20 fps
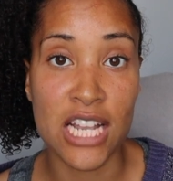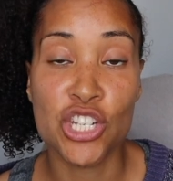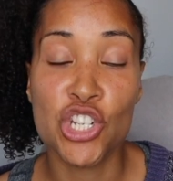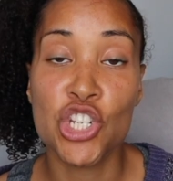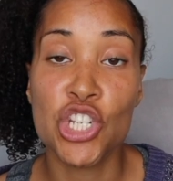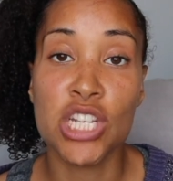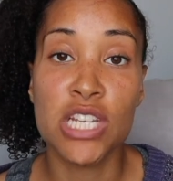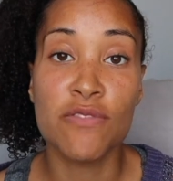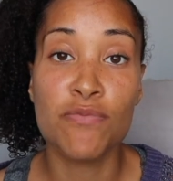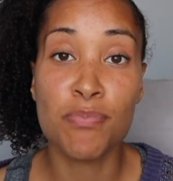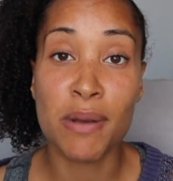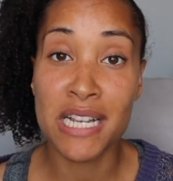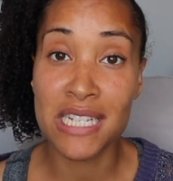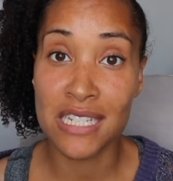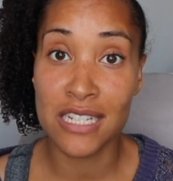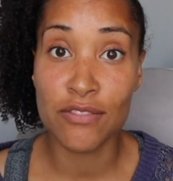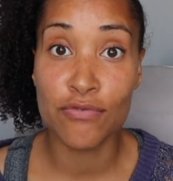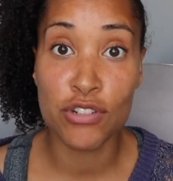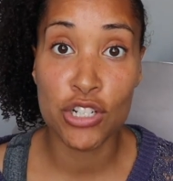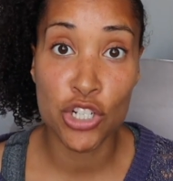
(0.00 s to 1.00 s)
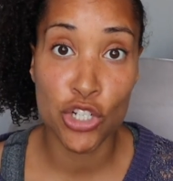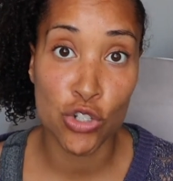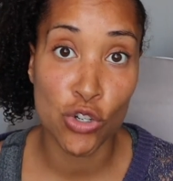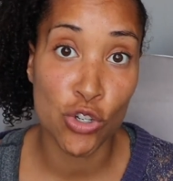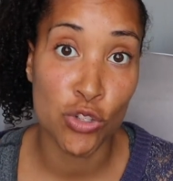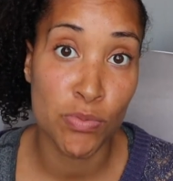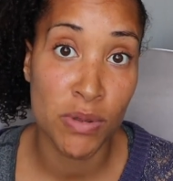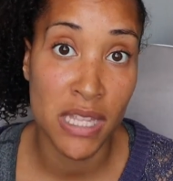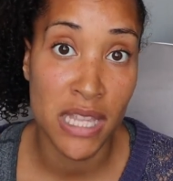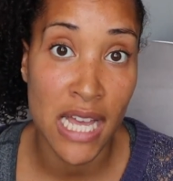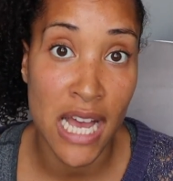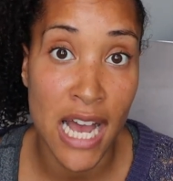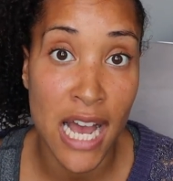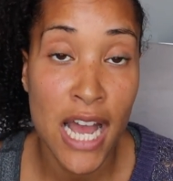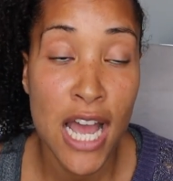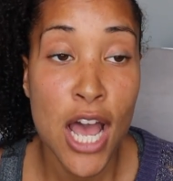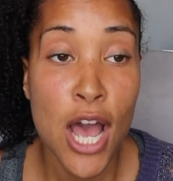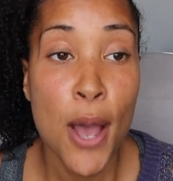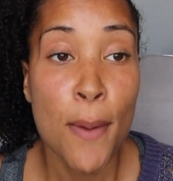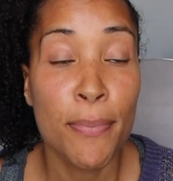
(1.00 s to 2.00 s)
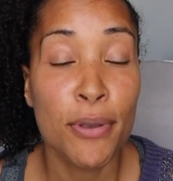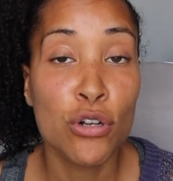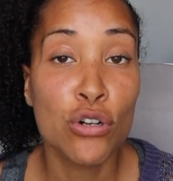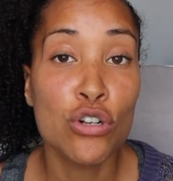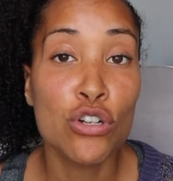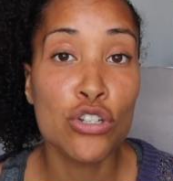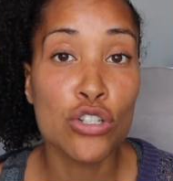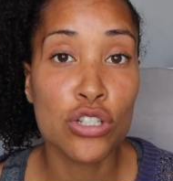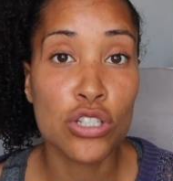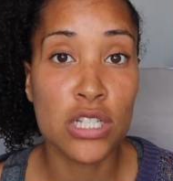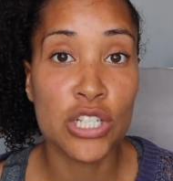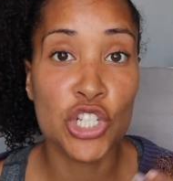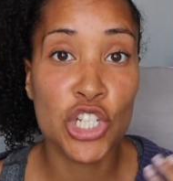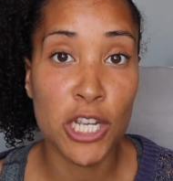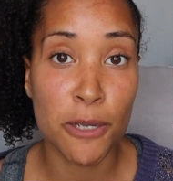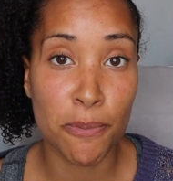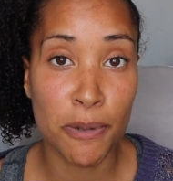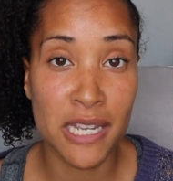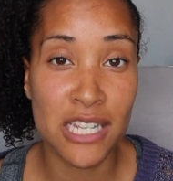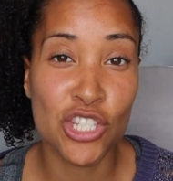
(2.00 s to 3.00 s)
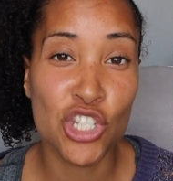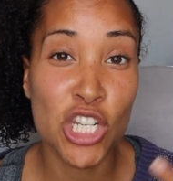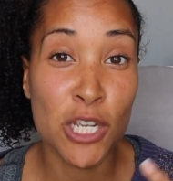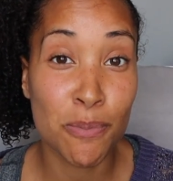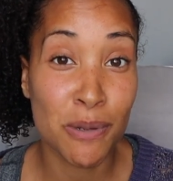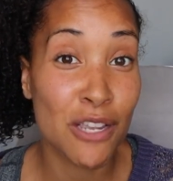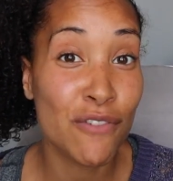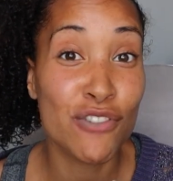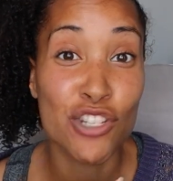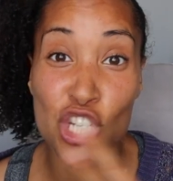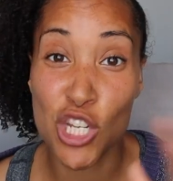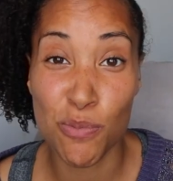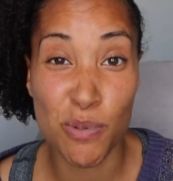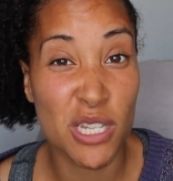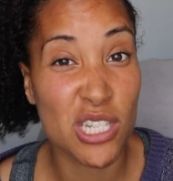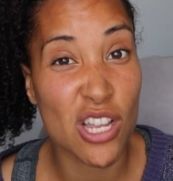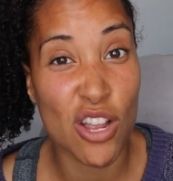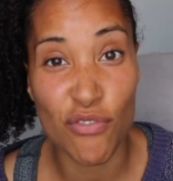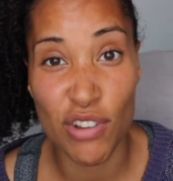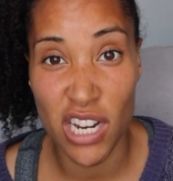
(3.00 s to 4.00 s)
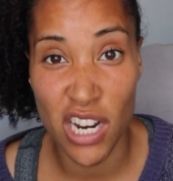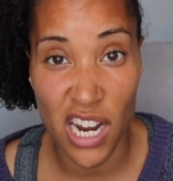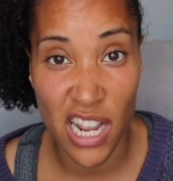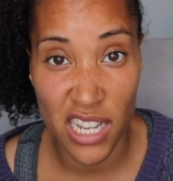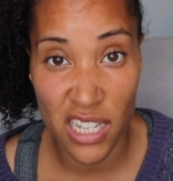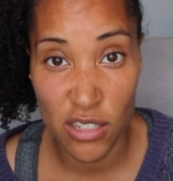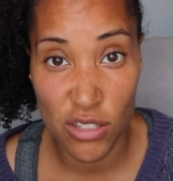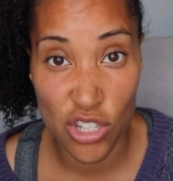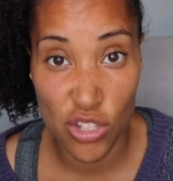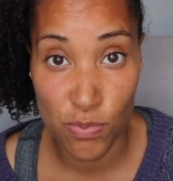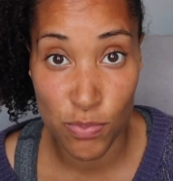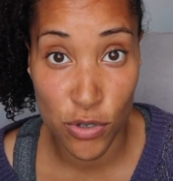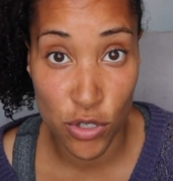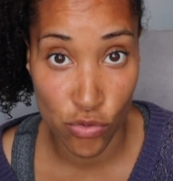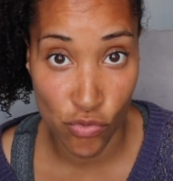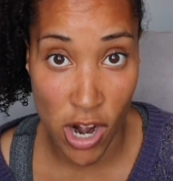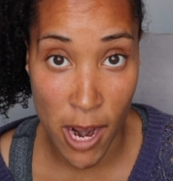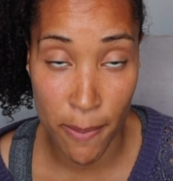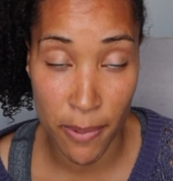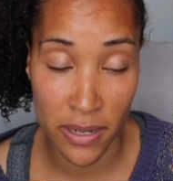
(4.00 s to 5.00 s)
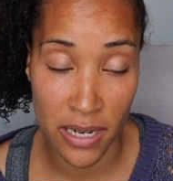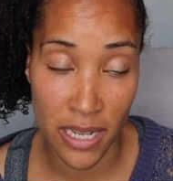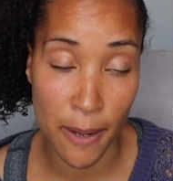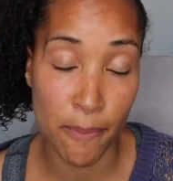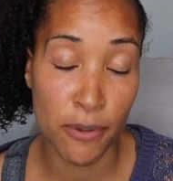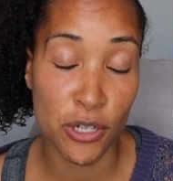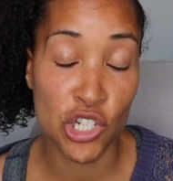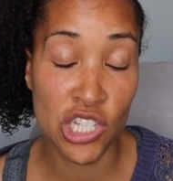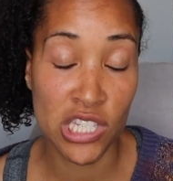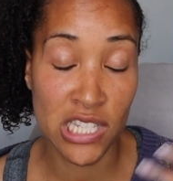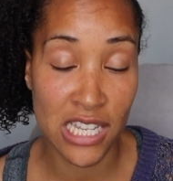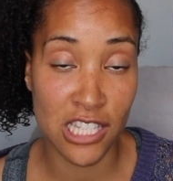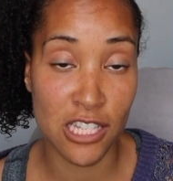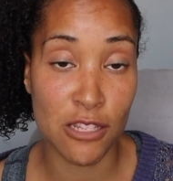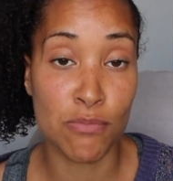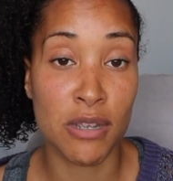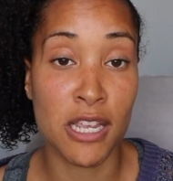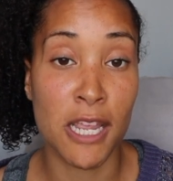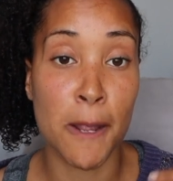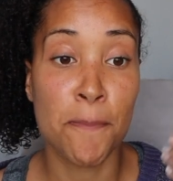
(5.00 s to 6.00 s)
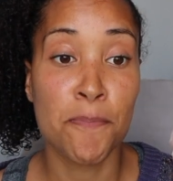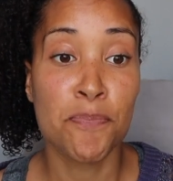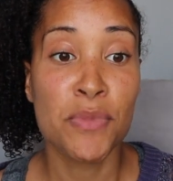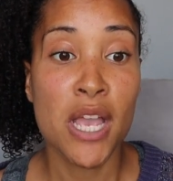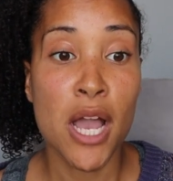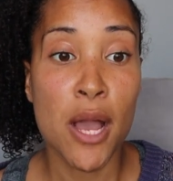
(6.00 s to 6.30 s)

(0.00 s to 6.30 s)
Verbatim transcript: And she basically reassured me that because even GPs don't really like just prescribing it, but she said to me,